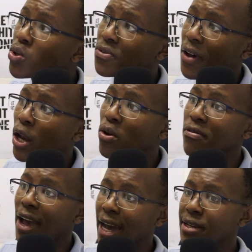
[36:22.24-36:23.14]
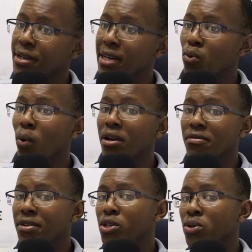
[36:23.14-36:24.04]
value I've added in one
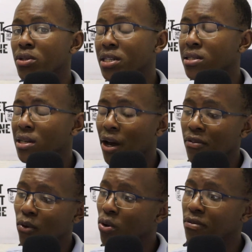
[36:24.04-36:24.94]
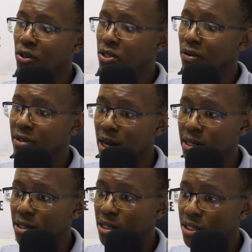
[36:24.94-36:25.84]
video. This, out of all the videos I've
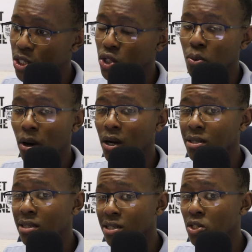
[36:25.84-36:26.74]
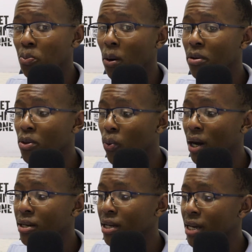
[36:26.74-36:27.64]
done in digital marketing, this is probably the
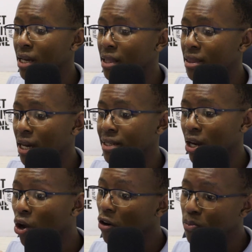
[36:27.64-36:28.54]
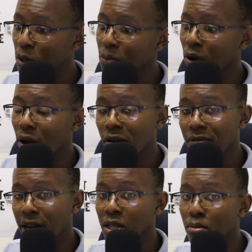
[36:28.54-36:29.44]
one that a lot of people are going to
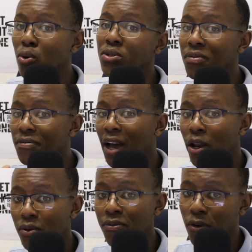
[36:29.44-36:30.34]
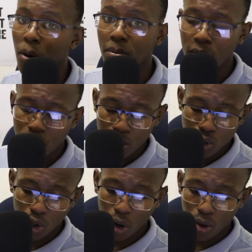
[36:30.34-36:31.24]
find the most value from.
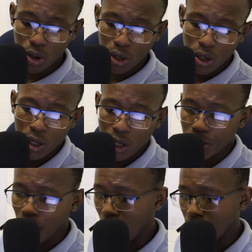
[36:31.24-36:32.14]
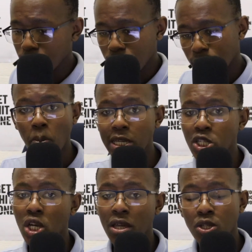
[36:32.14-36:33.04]
So yeah, please
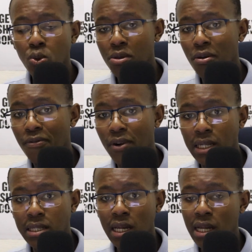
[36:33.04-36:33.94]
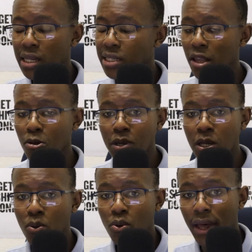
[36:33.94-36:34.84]
share this with your friends. There's other
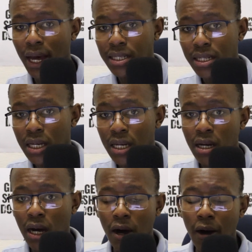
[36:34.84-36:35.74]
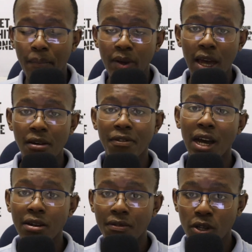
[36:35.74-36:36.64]
people that can
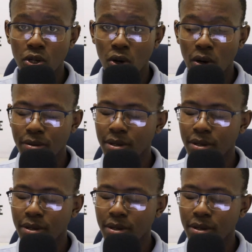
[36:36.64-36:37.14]
find value